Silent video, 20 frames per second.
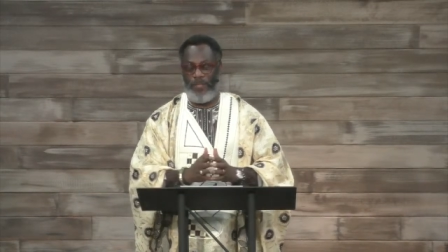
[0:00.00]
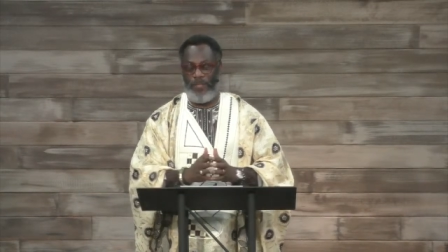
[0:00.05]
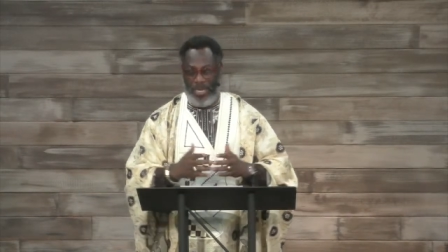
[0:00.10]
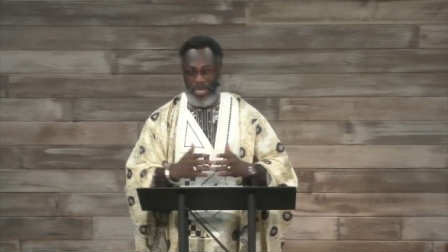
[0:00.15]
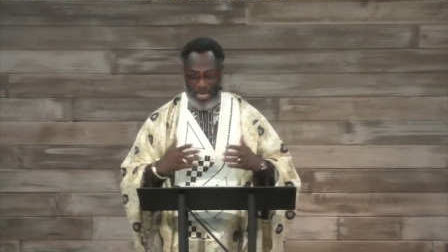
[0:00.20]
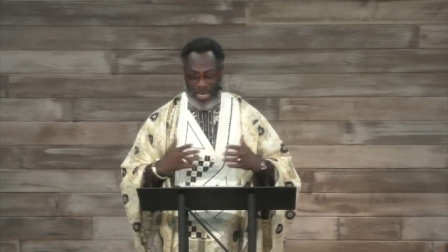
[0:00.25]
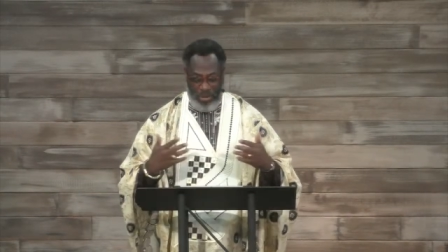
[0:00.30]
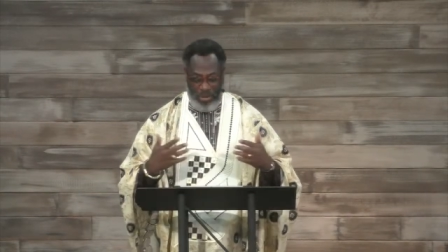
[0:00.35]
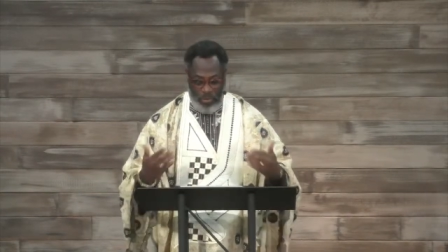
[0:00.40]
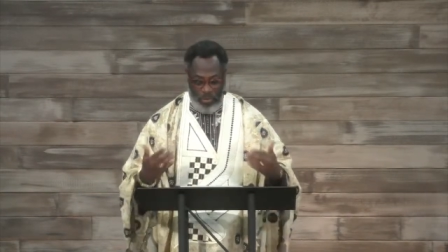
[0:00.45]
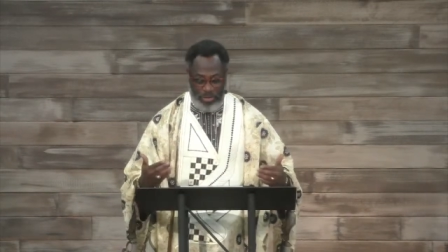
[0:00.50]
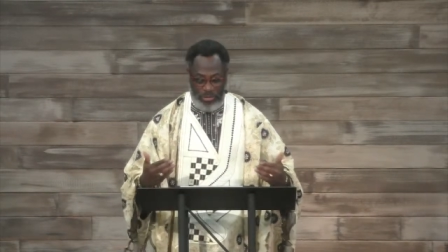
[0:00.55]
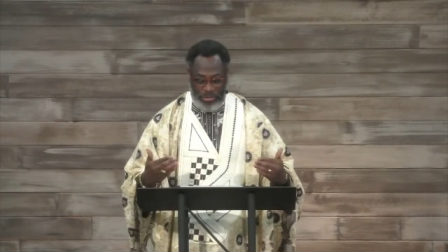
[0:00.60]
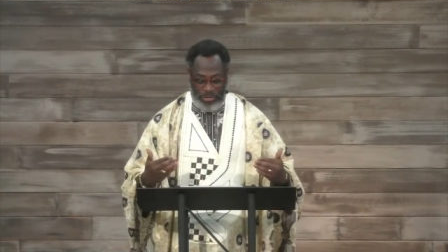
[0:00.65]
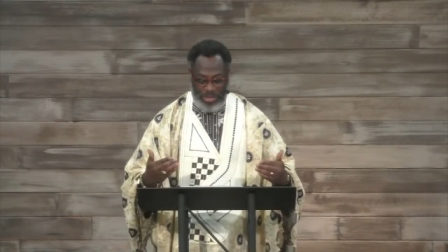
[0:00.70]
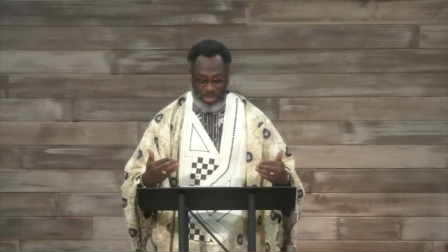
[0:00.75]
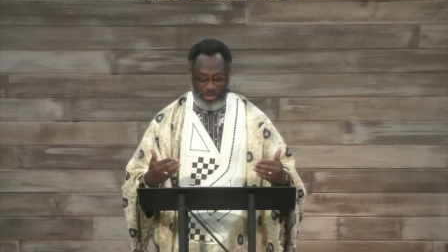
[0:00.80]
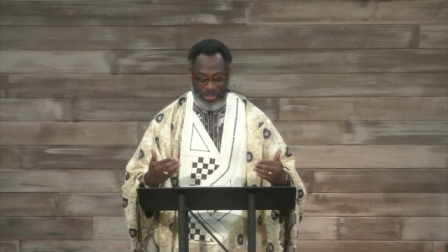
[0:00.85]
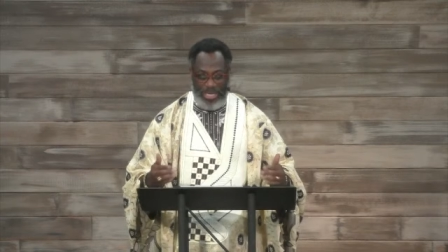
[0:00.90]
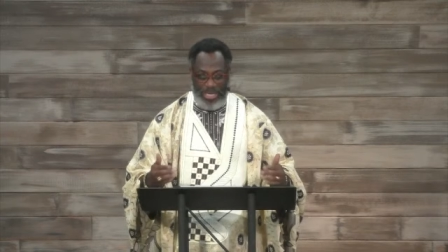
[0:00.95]
And I want
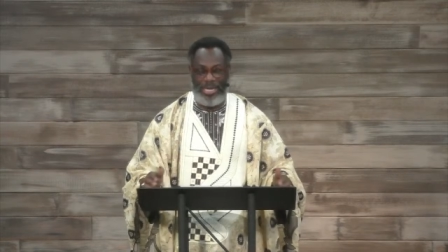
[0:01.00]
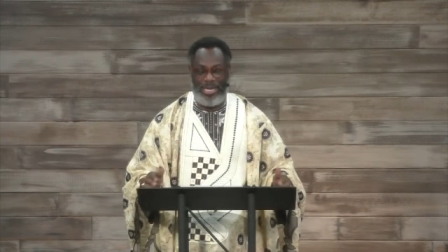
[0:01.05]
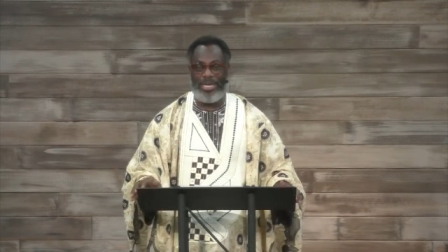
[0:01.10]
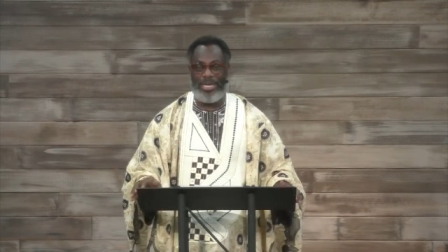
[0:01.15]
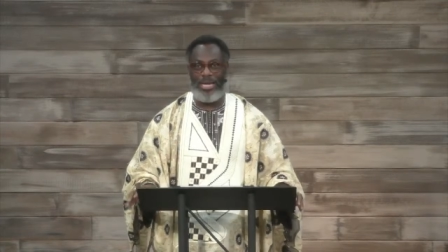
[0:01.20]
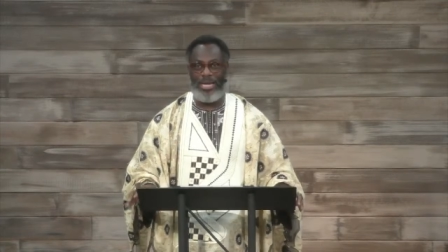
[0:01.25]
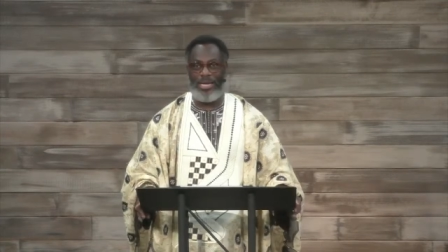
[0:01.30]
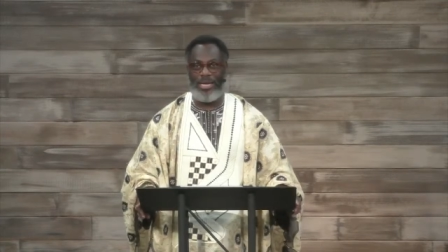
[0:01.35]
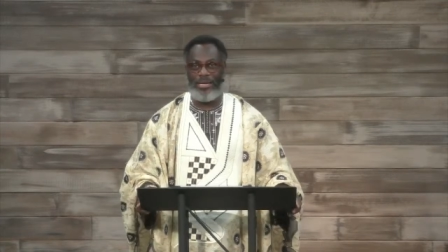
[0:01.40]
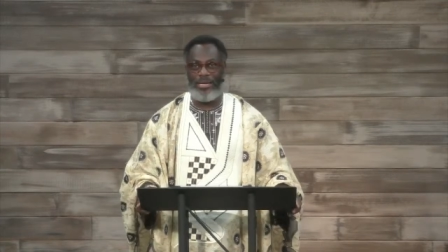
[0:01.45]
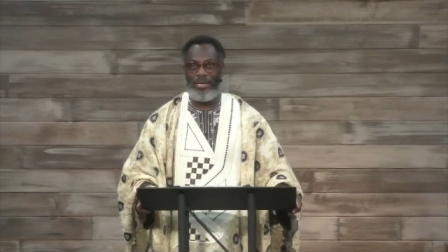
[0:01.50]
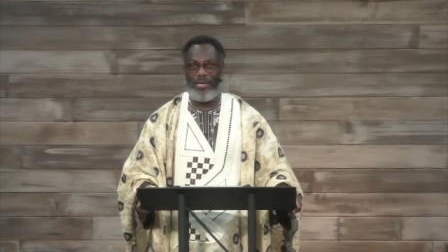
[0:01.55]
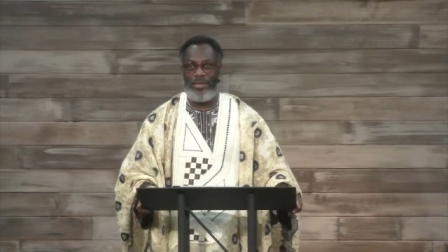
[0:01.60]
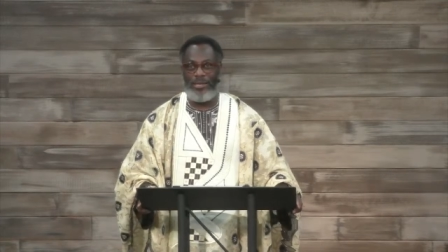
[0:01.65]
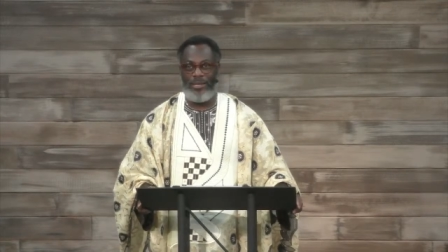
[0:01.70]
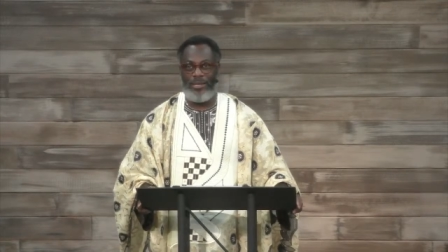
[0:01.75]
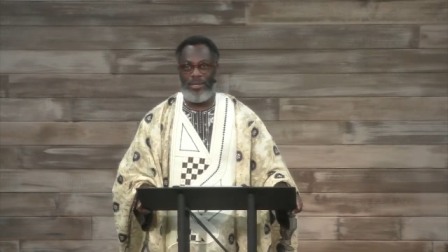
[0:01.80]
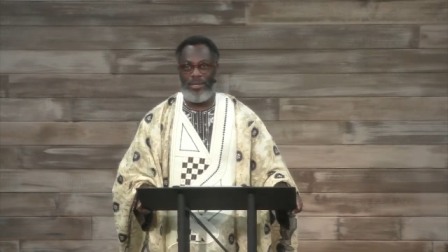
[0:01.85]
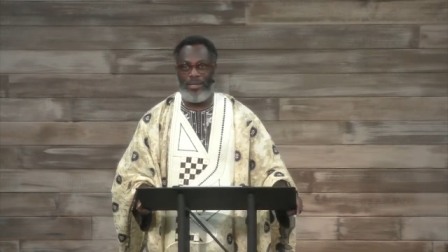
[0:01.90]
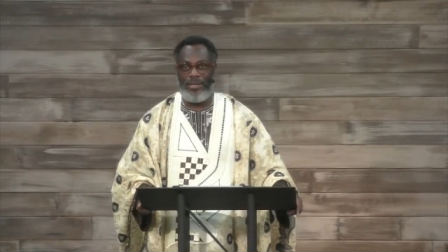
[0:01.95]
to say again,
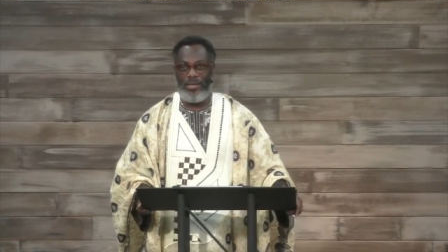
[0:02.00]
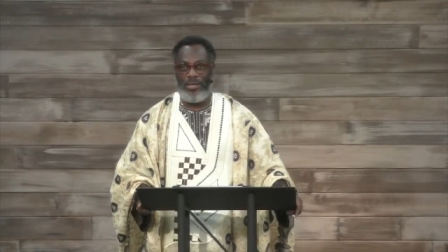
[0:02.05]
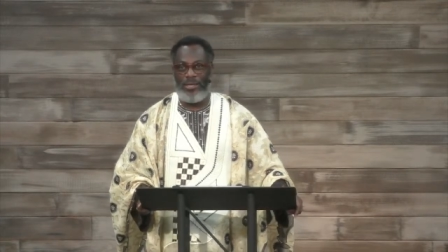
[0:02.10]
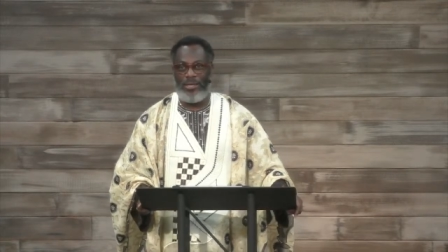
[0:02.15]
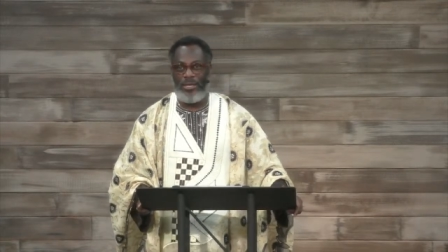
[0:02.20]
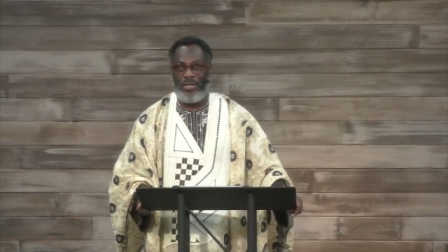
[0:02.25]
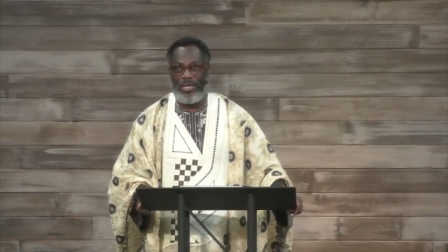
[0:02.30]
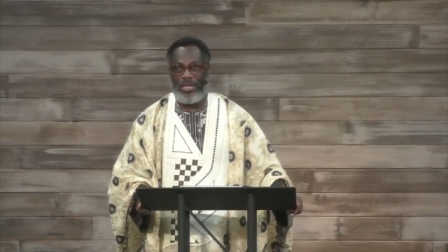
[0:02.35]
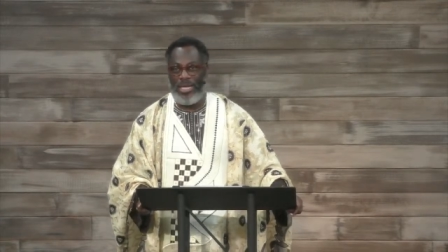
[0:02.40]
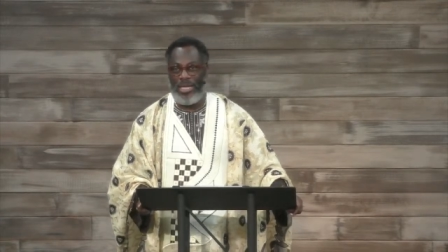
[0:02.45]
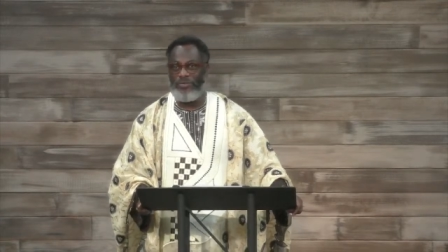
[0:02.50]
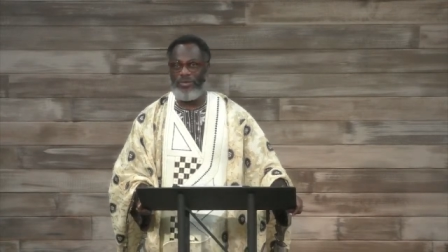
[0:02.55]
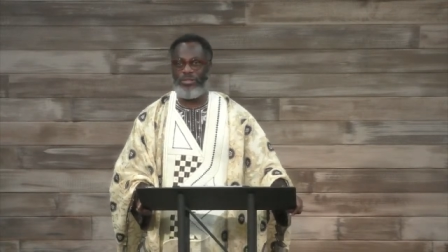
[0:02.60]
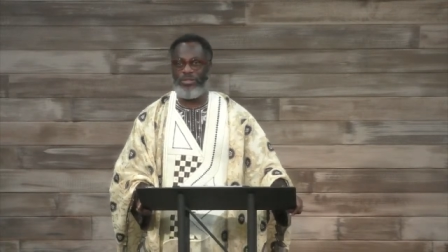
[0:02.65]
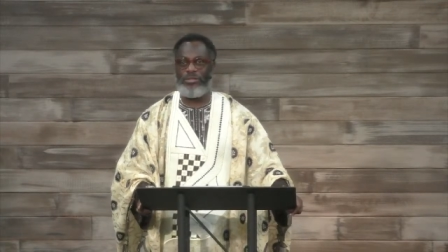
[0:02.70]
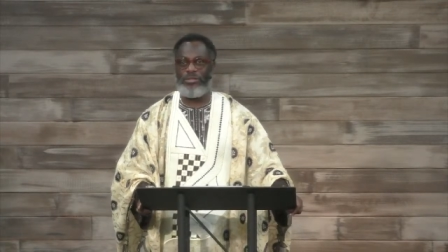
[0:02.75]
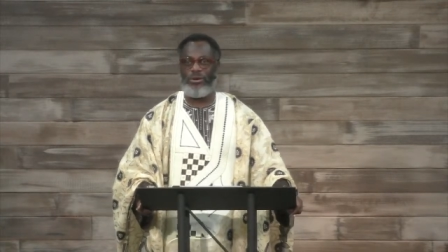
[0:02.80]
even